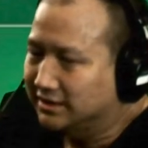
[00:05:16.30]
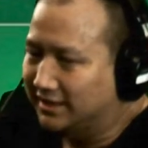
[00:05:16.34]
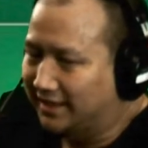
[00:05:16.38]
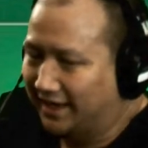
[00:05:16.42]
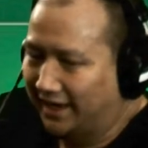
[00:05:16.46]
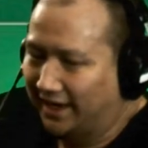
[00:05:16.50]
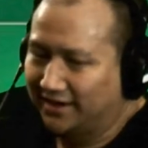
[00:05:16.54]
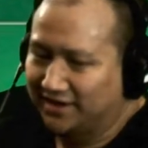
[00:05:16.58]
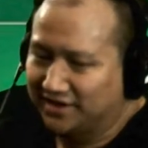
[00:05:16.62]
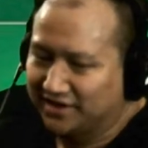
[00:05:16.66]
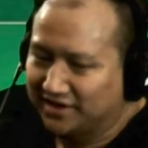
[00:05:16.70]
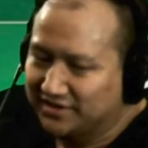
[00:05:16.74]

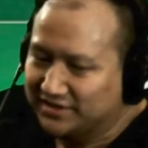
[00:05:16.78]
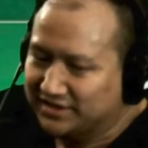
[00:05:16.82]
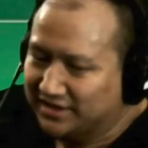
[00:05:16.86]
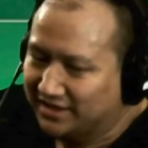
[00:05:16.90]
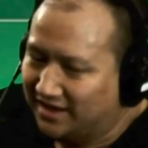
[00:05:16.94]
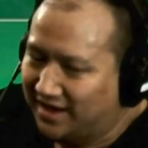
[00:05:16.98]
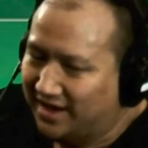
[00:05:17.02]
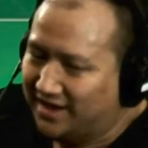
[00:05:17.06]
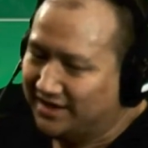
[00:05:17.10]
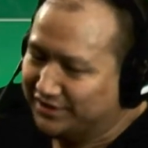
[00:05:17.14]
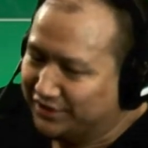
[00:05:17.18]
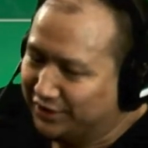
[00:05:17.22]
yeah, there's a
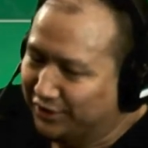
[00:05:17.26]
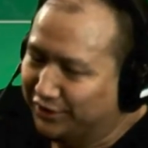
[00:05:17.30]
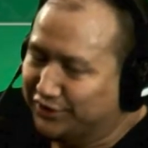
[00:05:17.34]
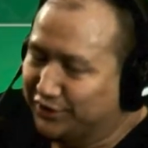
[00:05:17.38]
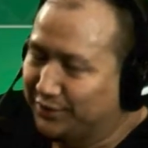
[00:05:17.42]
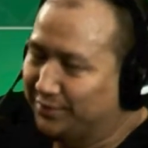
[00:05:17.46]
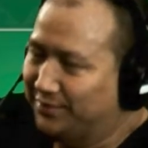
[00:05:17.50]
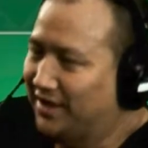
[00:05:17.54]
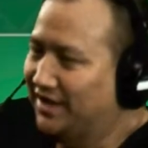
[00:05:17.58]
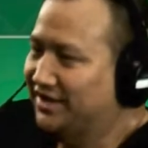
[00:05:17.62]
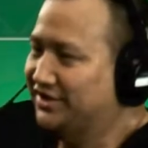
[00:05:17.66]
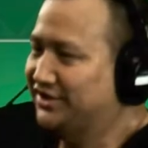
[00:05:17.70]
lot of
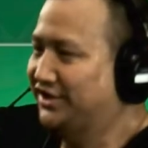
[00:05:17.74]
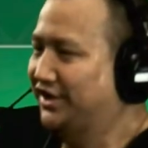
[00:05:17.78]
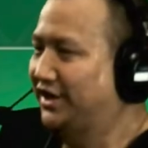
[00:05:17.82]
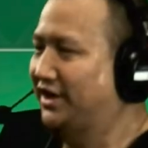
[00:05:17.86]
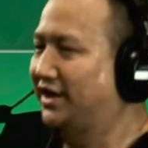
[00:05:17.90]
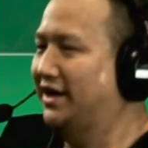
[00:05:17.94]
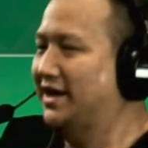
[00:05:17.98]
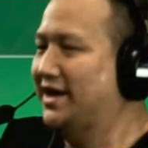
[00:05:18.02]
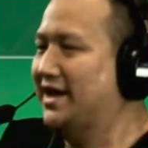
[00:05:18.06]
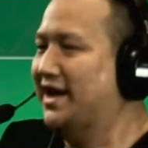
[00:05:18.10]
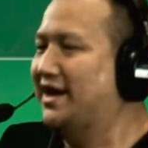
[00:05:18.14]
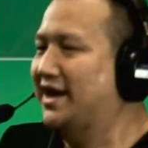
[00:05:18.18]
social
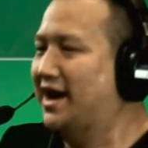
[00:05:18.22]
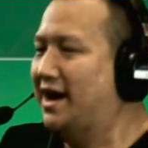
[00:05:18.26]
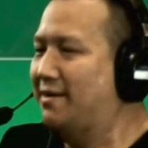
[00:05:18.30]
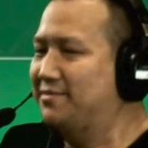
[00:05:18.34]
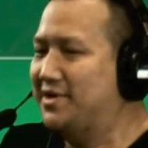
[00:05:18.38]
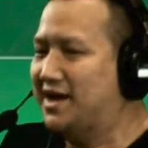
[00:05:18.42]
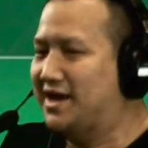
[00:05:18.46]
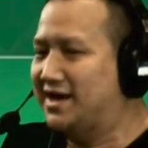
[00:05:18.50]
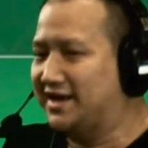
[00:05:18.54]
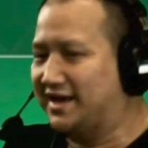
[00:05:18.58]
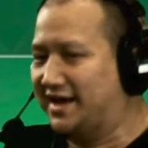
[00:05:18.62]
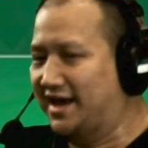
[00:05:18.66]
pressure, and I'm
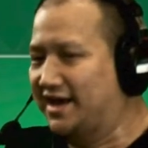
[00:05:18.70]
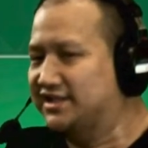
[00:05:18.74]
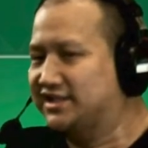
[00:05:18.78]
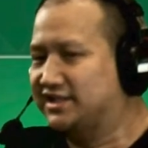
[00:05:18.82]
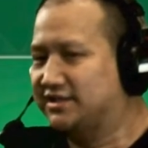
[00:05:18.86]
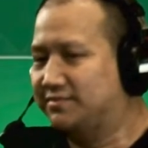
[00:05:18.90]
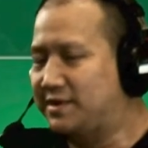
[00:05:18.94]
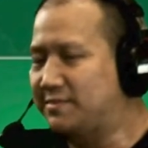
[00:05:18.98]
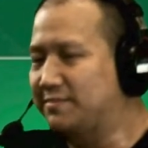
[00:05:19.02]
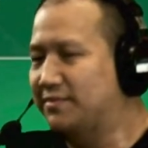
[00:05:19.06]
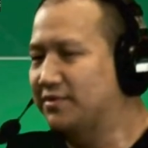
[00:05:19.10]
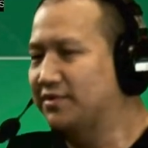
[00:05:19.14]
not
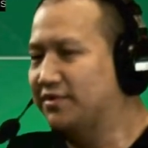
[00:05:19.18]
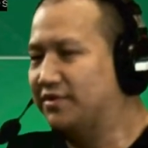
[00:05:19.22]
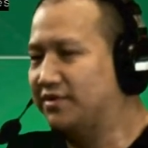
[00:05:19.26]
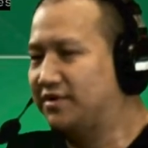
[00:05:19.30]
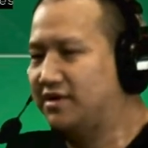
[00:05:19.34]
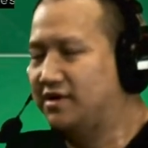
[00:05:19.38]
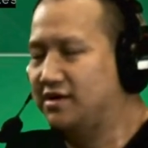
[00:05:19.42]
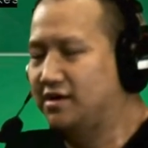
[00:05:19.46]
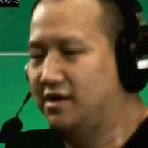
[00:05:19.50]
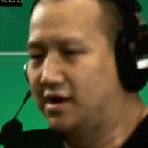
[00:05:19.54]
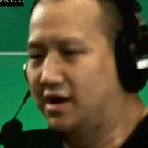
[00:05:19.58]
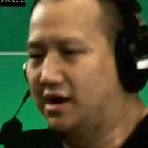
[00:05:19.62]
against people
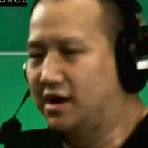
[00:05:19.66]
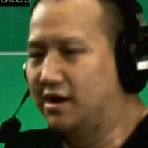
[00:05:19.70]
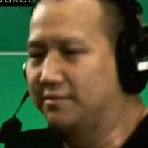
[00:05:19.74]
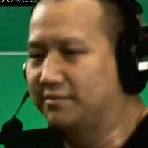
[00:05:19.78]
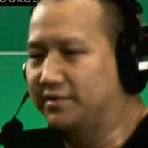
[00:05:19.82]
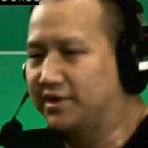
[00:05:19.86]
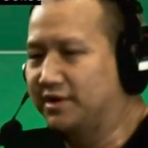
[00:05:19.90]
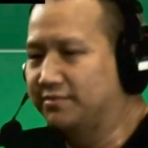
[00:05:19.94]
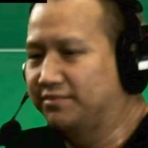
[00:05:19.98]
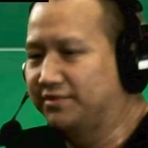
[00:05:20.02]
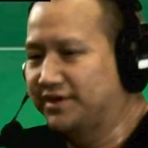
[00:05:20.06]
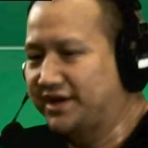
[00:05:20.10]

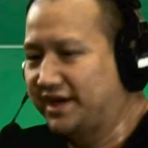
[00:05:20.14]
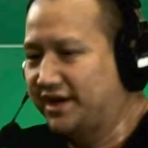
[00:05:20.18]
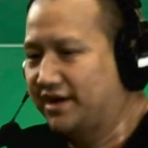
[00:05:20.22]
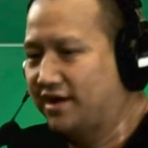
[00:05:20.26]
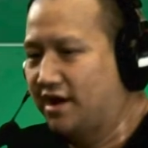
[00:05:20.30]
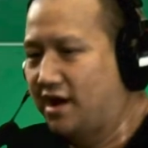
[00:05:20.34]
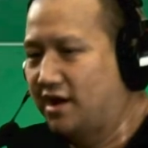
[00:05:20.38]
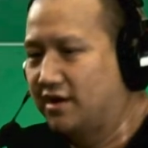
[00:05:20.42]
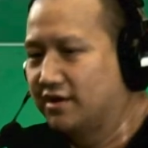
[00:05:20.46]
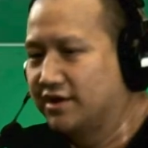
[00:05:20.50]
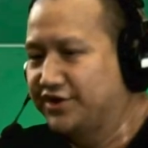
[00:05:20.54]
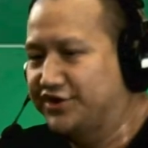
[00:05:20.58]
completing
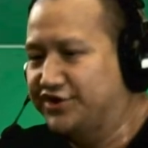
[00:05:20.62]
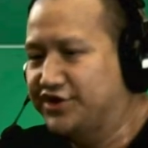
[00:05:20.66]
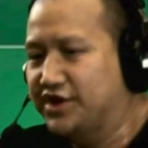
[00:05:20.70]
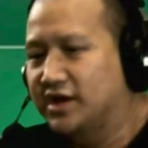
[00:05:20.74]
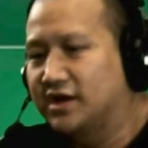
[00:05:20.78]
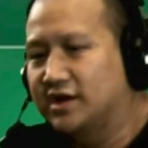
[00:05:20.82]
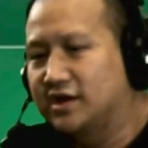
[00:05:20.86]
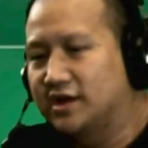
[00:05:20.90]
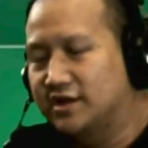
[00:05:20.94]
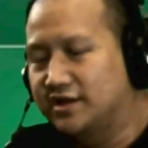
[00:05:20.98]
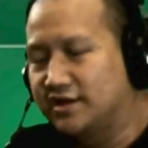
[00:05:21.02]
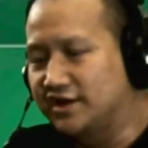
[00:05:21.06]
college.
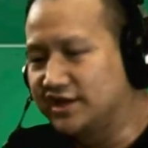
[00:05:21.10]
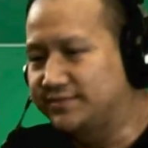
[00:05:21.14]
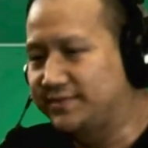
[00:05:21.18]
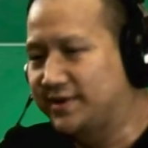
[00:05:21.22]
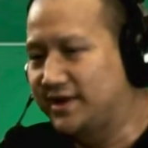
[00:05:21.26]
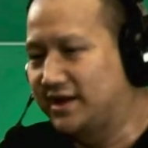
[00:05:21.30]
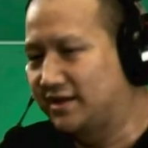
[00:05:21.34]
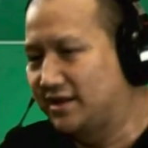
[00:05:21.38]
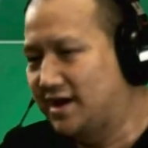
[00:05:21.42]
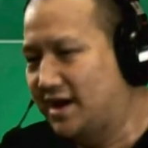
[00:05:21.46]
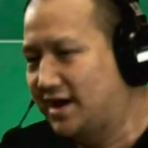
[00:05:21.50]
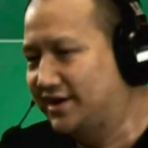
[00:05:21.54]
There's
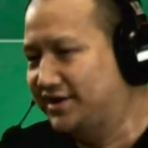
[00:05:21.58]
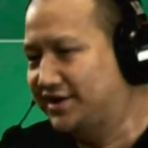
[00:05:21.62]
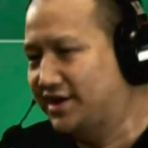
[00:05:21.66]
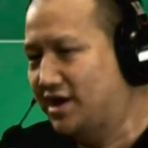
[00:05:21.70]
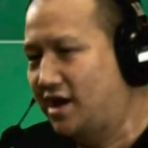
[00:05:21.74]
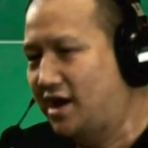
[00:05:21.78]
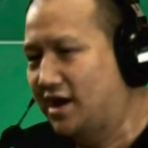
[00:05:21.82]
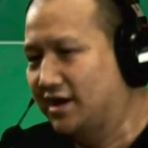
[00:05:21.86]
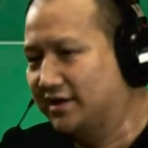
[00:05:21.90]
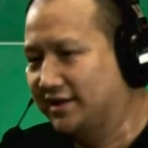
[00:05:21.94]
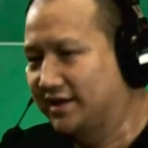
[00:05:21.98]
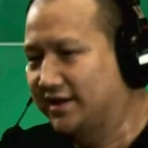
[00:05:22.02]
been a lot of
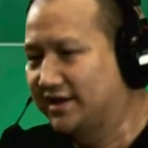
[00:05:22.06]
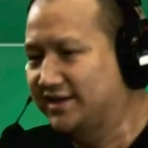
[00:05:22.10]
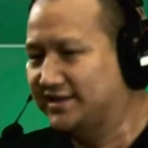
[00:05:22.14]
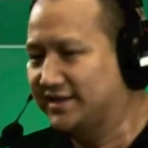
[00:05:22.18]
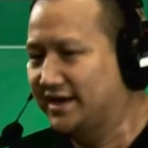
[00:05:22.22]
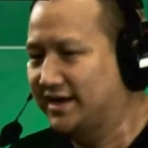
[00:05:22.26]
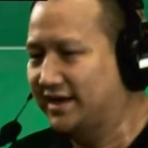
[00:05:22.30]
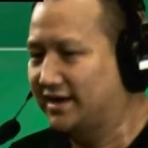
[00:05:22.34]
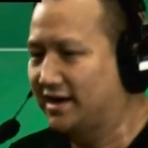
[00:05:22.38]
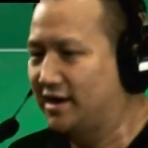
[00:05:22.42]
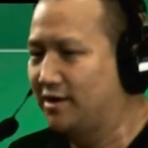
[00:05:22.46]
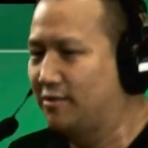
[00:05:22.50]
talk that it's
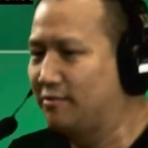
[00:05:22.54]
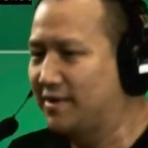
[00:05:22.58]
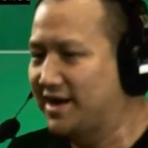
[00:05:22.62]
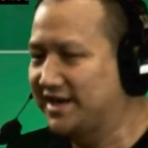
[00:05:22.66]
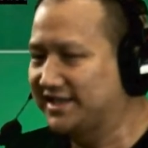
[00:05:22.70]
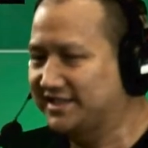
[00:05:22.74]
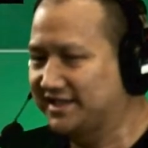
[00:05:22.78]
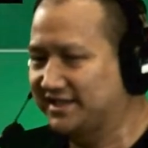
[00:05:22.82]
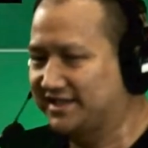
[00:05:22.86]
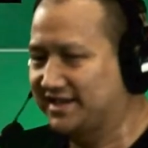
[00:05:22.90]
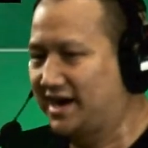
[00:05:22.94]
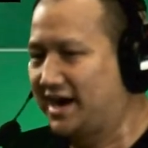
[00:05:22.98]
like a
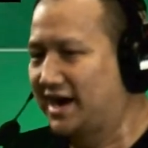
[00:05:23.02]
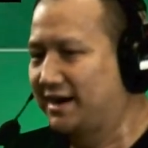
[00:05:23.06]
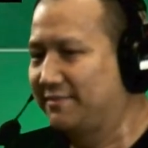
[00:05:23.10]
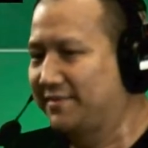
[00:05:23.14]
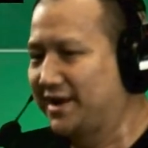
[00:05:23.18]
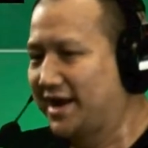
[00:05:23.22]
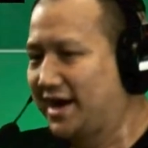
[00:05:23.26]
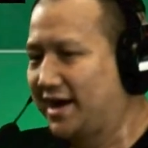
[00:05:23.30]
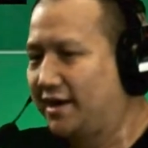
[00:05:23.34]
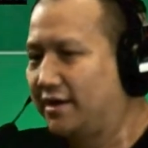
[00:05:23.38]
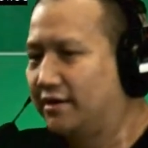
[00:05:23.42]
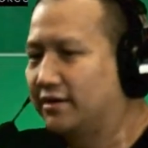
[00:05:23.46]
waste of
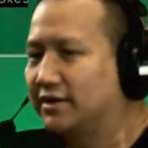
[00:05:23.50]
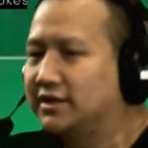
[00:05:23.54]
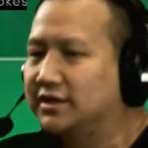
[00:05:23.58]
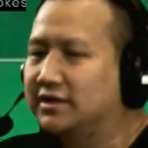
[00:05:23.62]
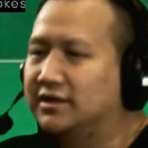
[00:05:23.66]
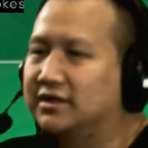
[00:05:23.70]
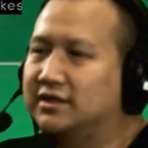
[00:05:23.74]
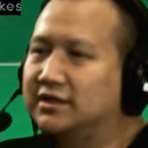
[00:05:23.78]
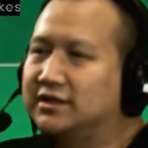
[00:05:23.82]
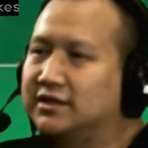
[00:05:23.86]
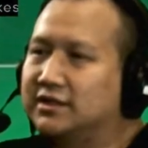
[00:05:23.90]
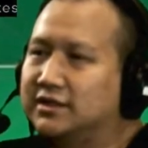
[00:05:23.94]
time now.
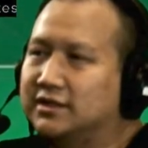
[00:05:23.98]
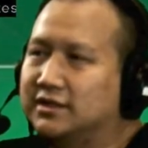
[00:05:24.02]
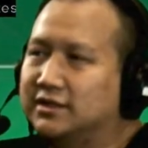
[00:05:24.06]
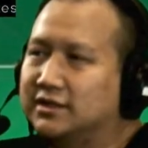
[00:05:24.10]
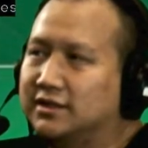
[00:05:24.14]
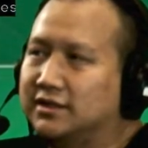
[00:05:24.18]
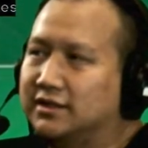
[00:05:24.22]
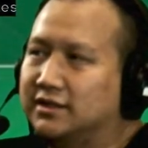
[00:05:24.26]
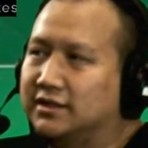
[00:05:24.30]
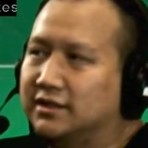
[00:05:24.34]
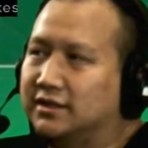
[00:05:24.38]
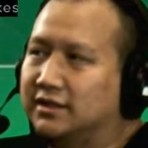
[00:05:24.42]

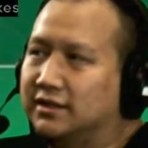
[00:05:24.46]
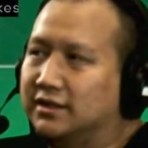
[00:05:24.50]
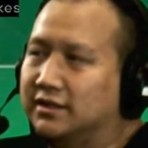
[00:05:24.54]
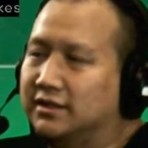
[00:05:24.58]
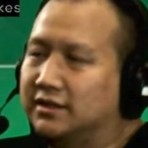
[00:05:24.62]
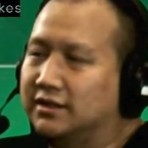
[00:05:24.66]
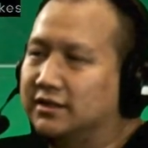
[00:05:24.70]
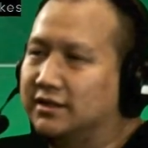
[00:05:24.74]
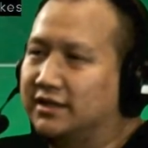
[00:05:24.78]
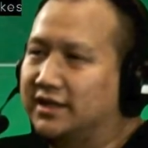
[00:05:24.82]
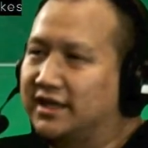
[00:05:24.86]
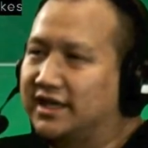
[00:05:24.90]

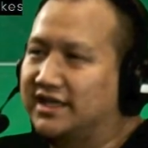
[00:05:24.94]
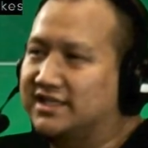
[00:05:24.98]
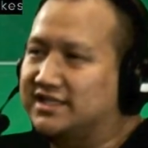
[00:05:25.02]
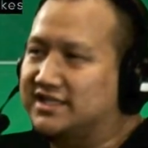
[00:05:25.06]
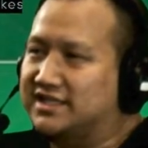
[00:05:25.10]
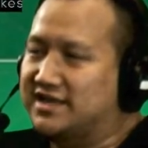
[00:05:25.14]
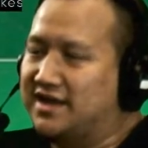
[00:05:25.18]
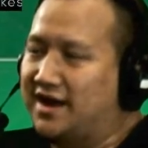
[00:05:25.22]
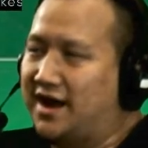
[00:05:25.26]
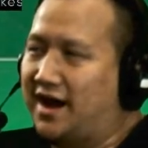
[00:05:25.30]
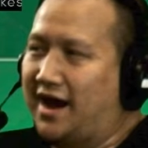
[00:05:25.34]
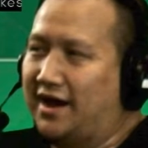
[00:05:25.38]

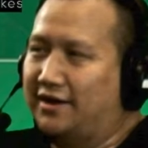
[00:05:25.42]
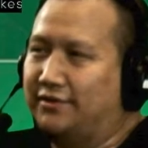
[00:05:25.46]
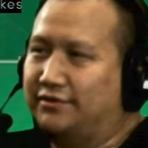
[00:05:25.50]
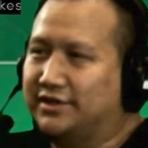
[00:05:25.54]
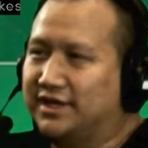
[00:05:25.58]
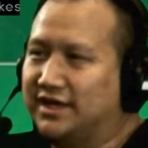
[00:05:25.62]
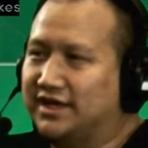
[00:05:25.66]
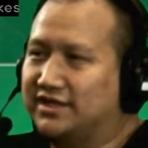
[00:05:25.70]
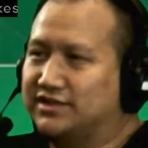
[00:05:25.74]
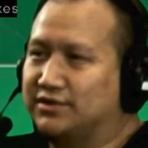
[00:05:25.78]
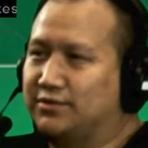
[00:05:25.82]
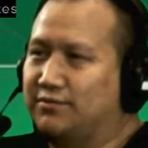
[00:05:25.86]
It's not. I don't
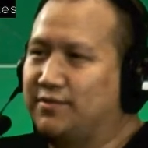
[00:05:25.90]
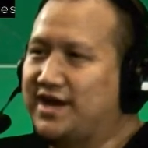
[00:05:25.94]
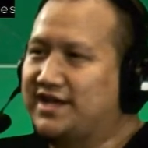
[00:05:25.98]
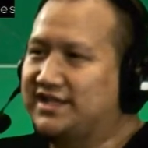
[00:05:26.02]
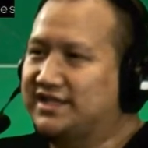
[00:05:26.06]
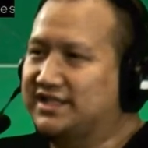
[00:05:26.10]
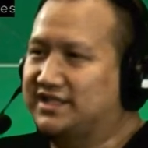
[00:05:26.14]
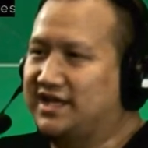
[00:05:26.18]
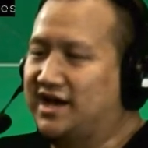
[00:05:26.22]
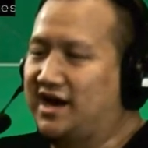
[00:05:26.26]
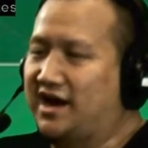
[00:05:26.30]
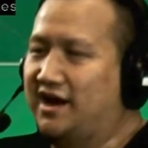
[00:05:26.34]
think it's a
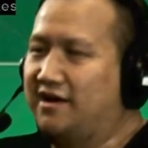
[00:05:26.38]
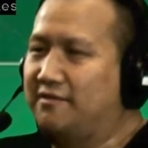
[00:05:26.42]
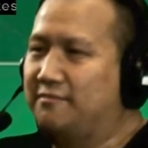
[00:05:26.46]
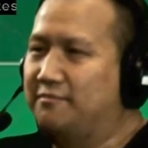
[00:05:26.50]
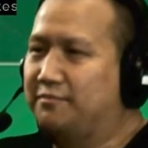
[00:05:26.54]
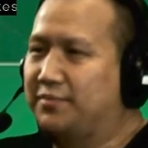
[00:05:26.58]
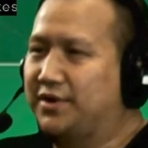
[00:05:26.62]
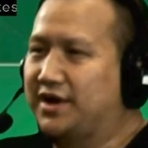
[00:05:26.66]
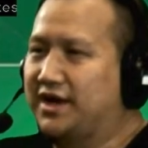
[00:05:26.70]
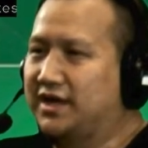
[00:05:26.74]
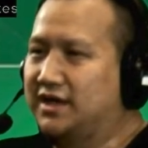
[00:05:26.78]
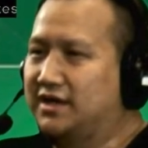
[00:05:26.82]
waste of time,
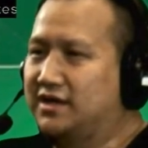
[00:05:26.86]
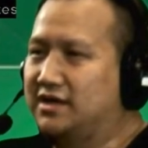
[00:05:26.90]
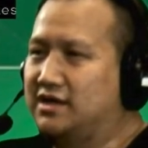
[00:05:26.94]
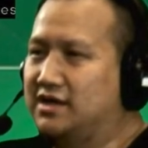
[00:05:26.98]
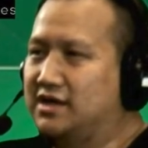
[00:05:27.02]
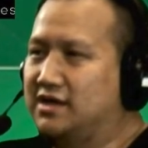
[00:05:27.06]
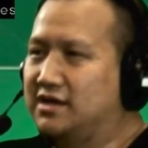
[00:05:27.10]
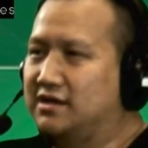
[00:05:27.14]
but